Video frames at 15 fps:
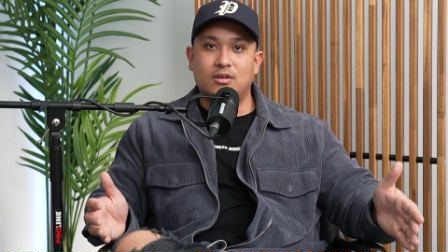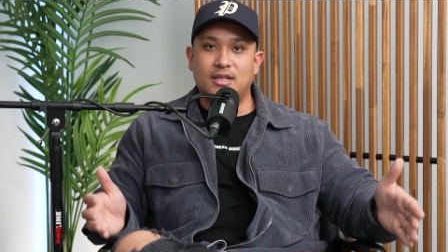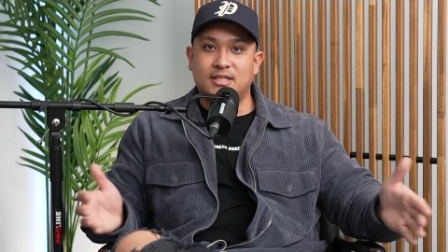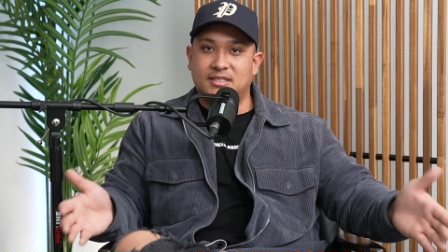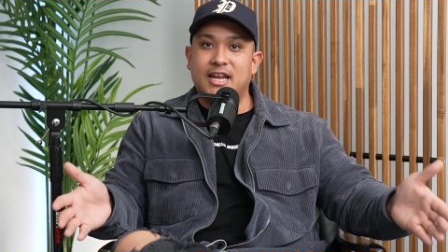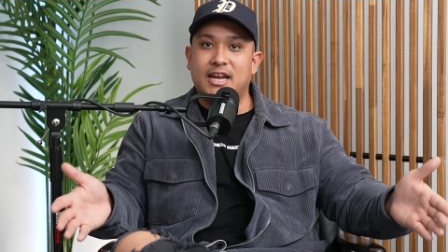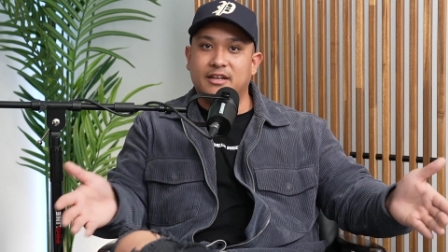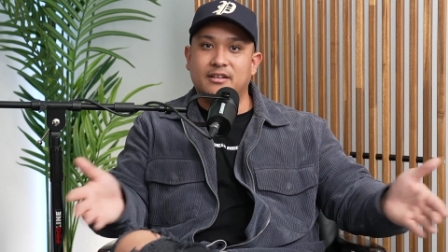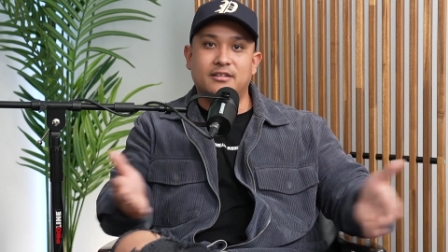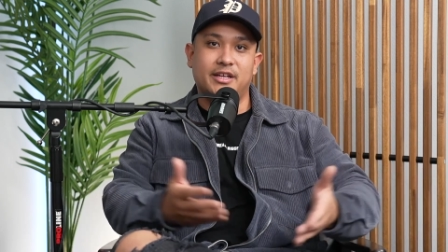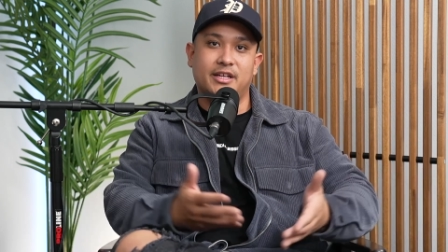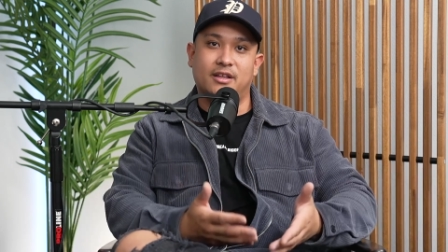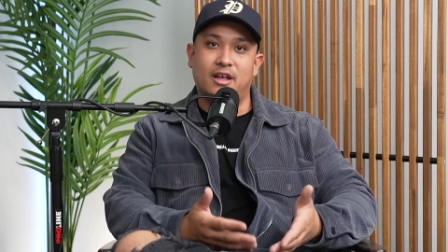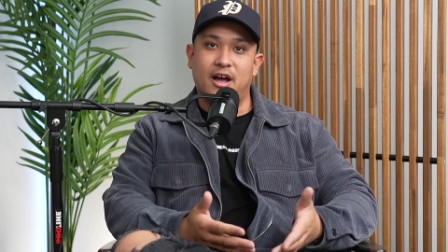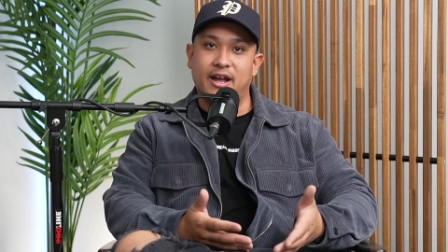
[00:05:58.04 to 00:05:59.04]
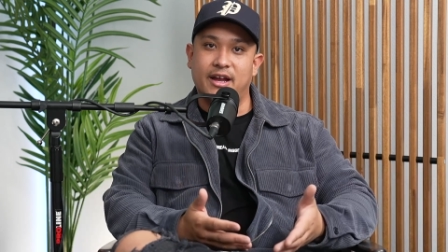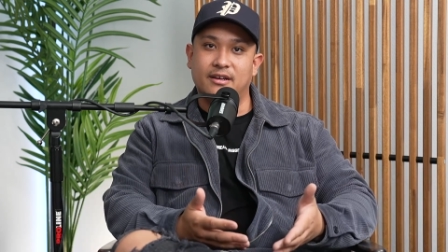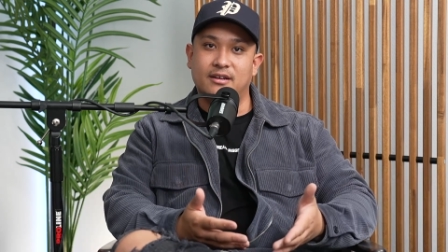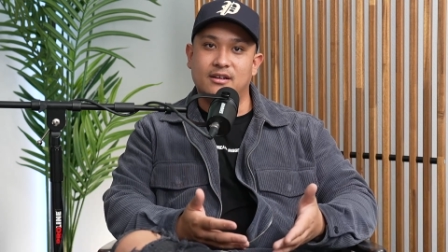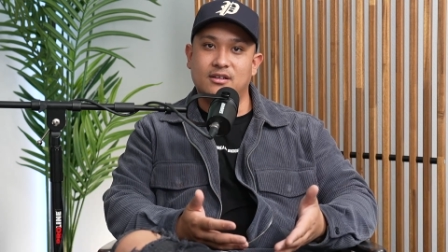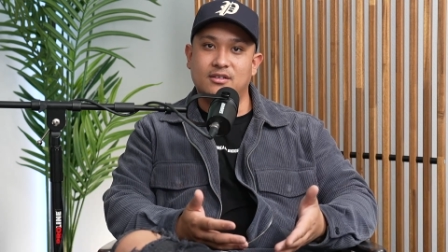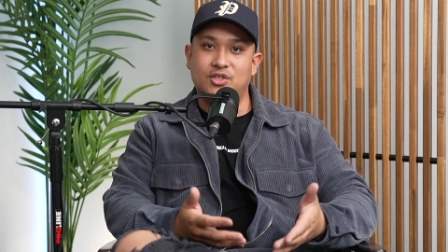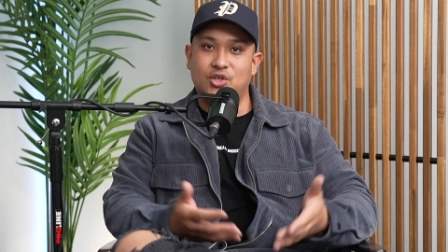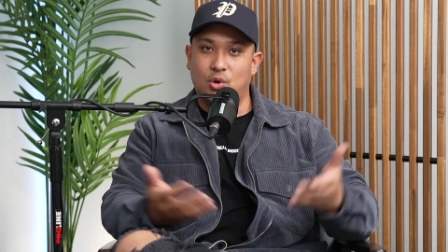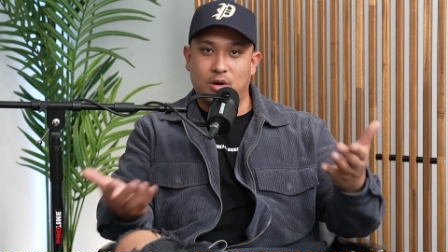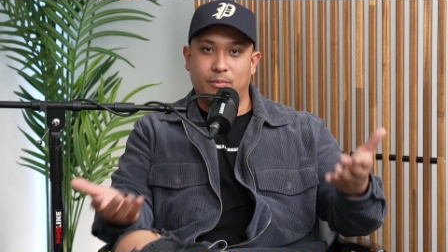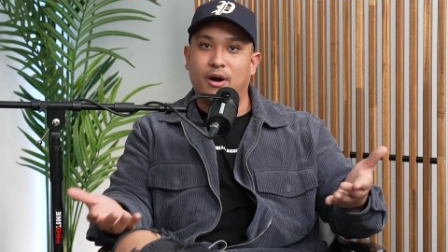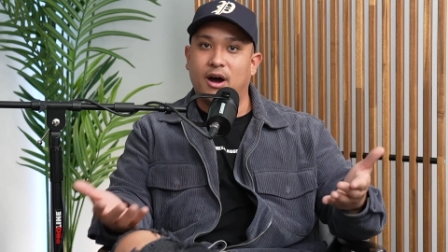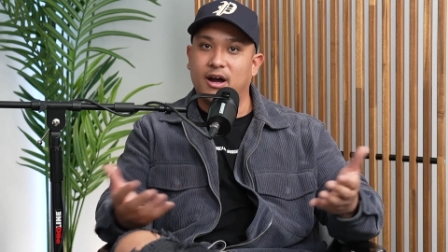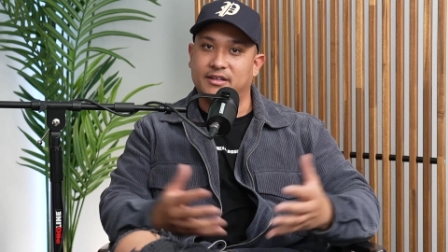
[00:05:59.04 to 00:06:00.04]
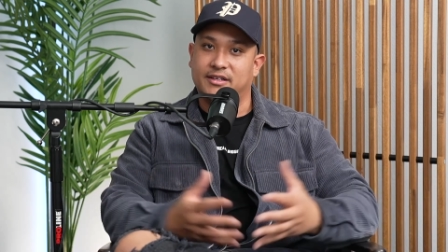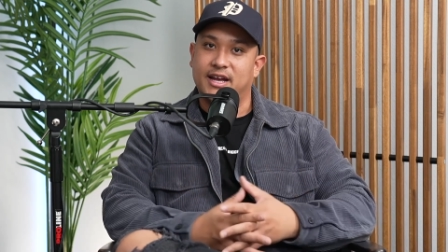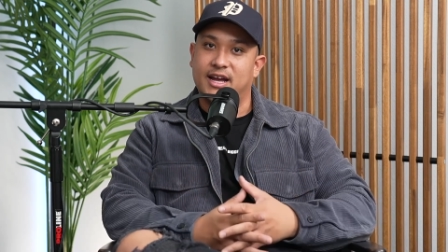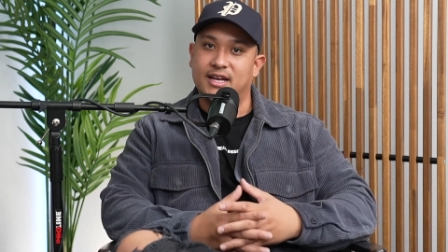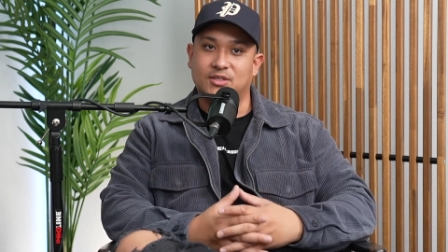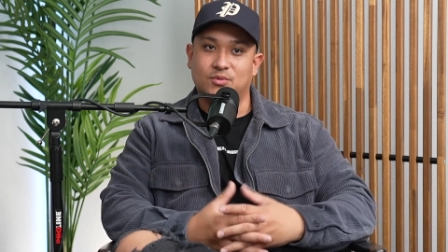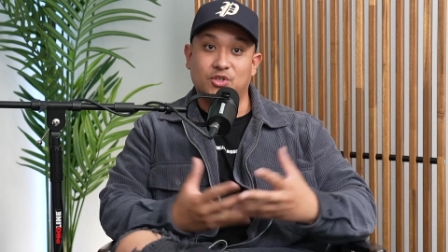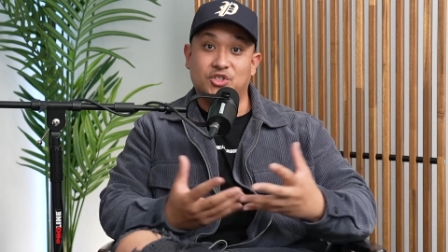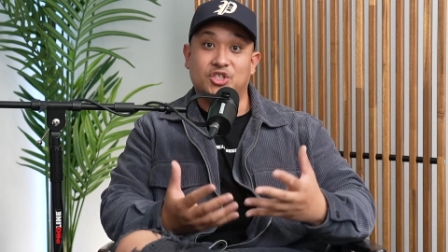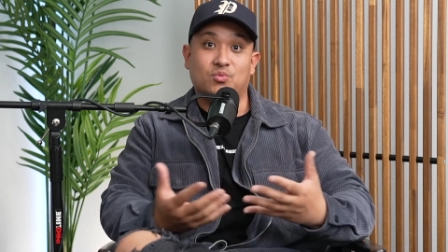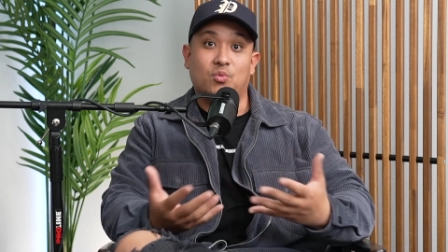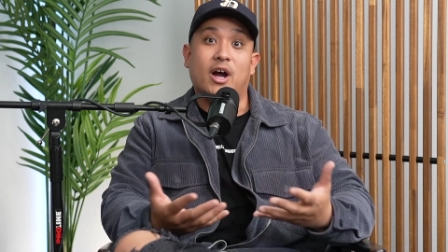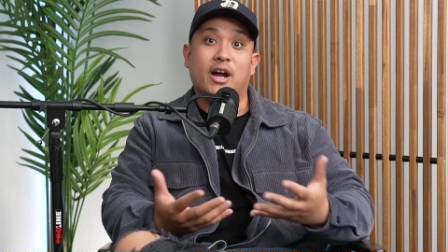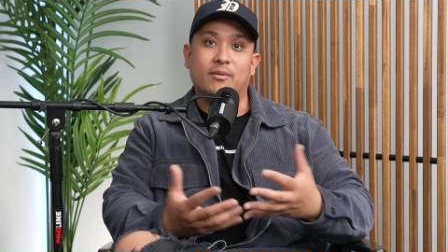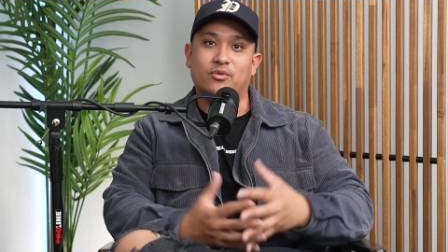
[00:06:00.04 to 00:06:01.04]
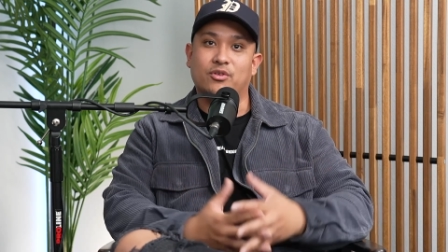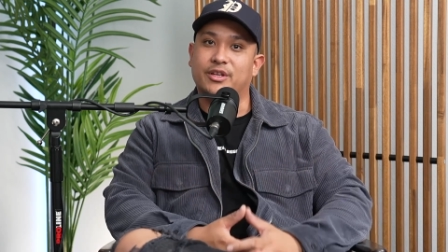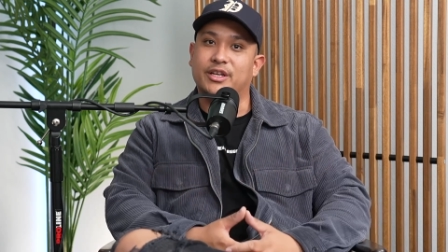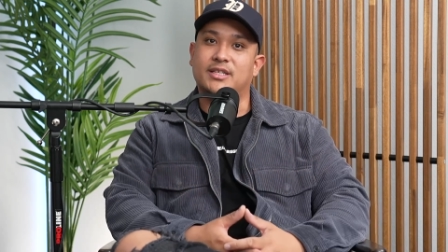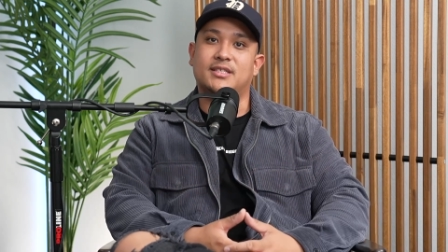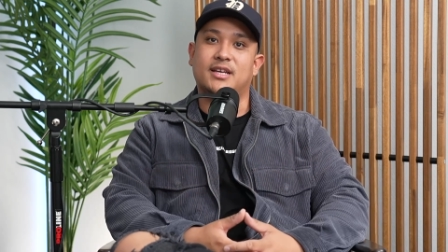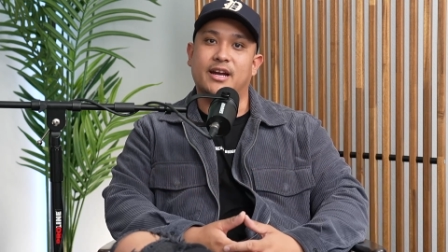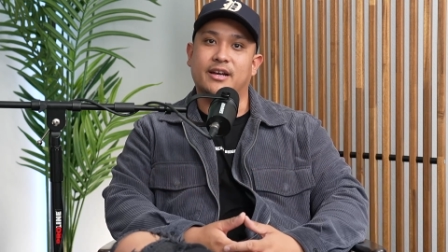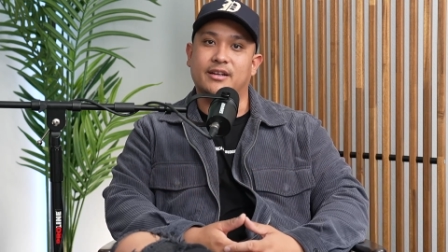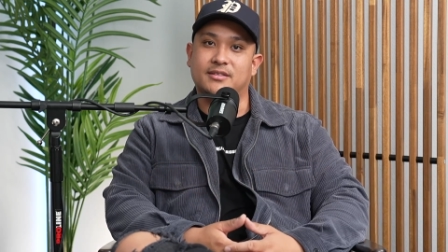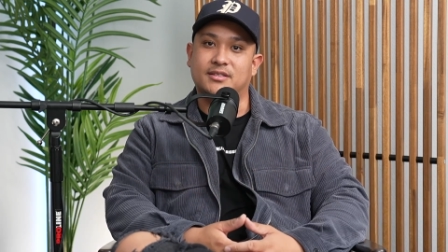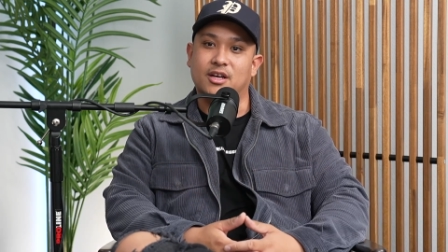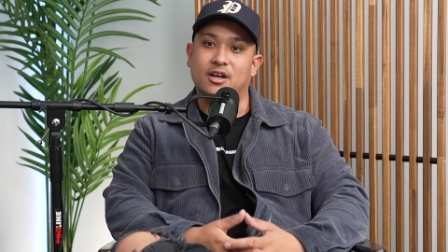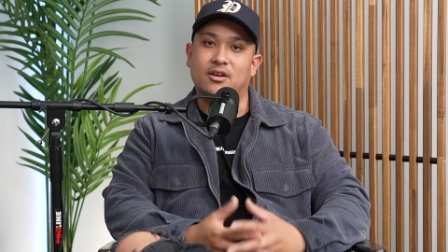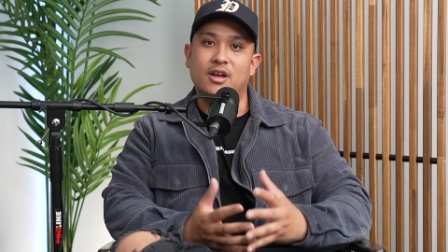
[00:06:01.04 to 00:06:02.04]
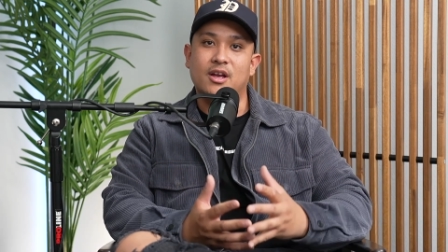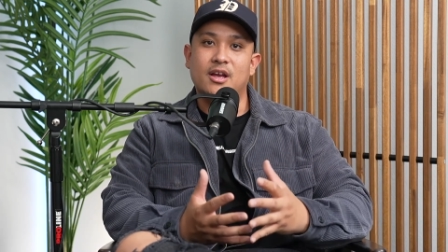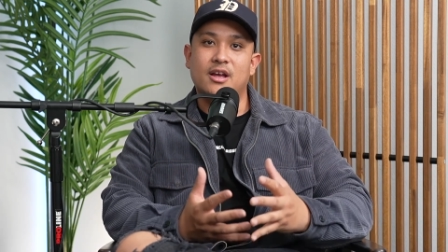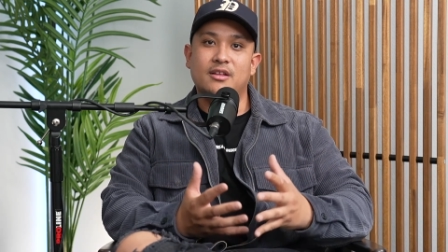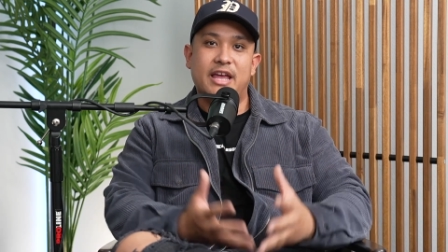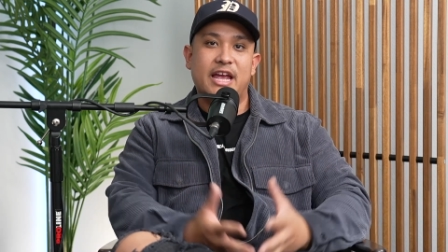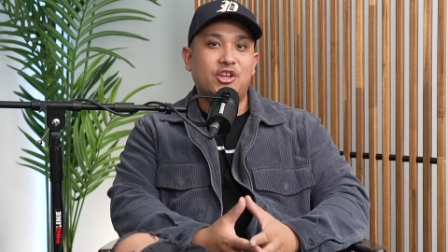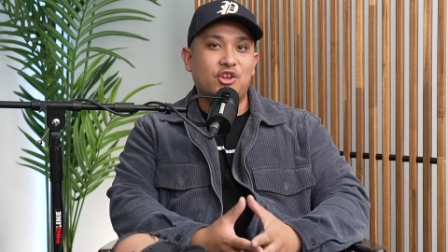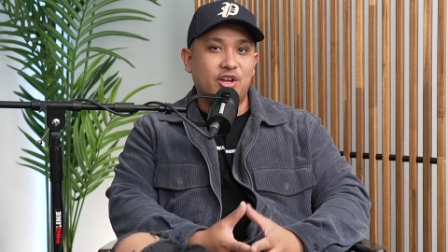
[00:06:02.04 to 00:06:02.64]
aesthetically align to our podcast, which is why I'm really excited. So, thank